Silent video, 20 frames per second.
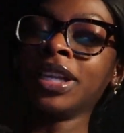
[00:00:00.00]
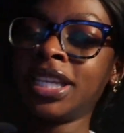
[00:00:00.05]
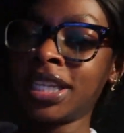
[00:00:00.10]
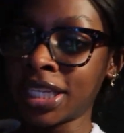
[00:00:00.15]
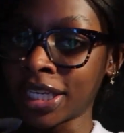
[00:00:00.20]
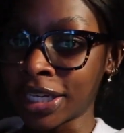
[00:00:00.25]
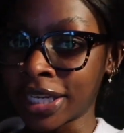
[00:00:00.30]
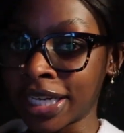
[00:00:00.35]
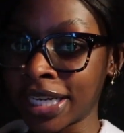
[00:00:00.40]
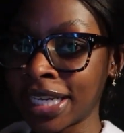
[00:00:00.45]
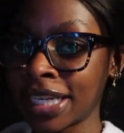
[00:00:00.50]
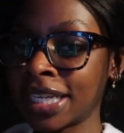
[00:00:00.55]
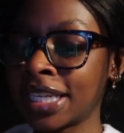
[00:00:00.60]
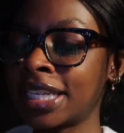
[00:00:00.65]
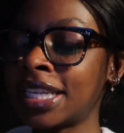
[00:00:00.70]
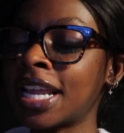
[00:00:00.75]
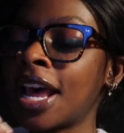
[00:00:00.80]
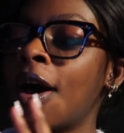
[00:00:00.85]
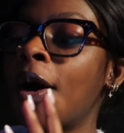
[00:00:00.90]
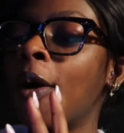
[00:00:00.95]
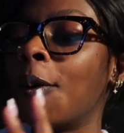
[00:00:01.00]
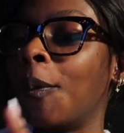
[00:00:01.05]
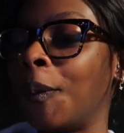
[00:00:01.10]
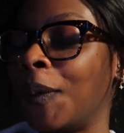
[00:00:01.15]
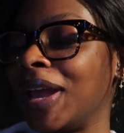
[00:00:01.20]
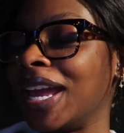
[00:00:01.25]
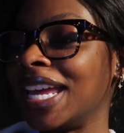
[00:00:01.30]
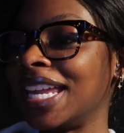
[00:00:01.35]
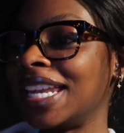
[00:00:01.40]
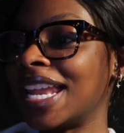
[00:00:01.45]
it's serious
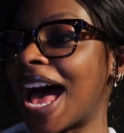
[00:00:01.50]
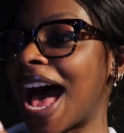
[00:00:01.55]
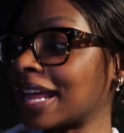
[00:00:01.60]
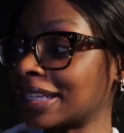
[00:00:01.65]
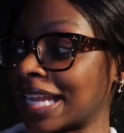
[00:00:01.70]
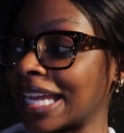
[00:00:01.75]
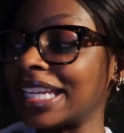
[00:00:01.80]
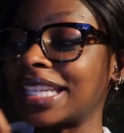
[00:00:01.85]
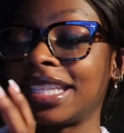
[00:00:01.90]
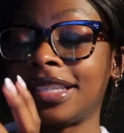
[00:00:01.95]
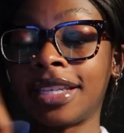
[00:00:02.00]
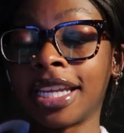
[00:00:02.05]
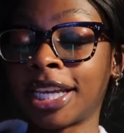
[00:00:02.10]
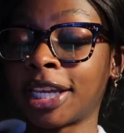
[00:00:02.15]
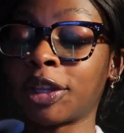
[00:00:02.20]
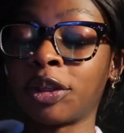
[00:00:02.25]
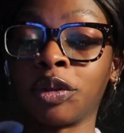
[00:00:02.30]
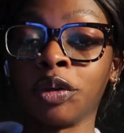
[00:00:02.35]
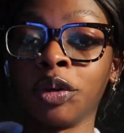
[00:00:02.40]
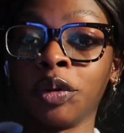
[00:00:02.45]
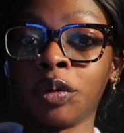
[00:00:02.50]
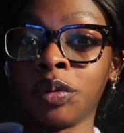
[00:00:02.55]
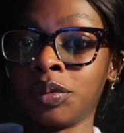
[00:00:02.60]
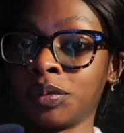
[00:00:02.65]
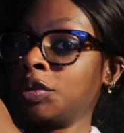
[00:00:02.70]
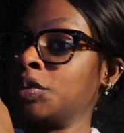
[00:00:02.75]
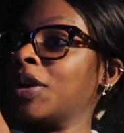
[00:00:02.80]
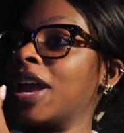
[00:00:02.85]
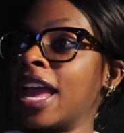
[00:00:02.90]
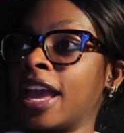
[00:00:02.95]
when I like stick it through,
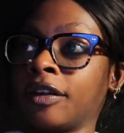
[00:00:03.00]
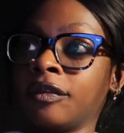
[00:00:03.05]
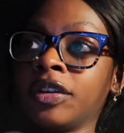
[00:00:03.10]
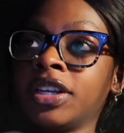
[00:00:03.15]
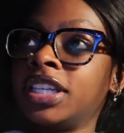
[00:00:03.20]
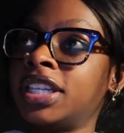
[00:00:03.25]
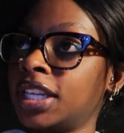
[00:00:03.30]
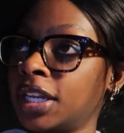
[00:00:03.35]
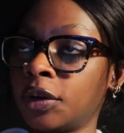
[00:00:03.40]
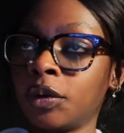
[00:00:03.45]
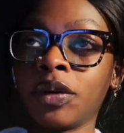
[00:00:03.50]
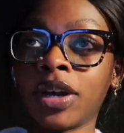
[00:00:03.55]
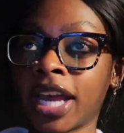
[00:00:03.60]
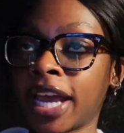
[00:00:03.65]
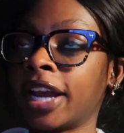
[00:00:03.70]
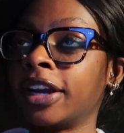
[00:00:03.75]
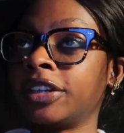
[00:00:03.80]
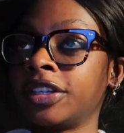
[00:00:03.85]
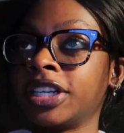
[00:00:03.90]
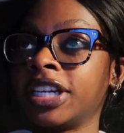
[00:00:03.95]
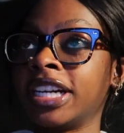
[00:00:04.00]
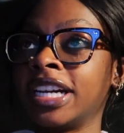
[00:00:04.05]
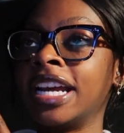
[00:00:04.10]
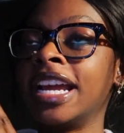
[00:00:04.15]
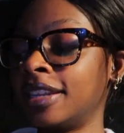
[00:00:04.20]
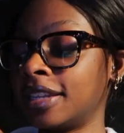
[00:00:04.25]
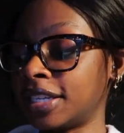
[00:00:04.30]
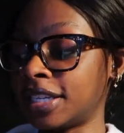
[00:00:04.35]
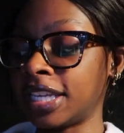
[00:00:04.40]
through every single character in the